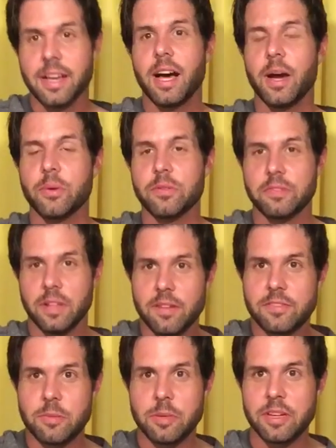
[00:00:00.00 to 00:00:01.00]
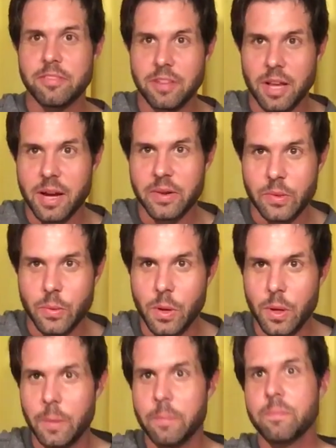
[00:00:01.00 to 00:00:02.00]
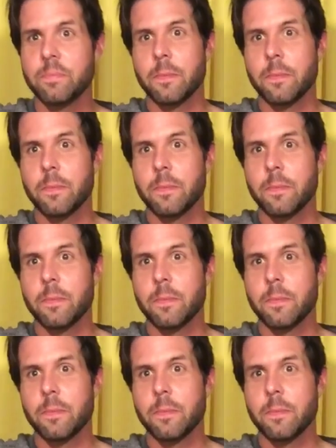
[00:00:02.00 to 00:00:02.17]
I would have loved to be a fly on the wall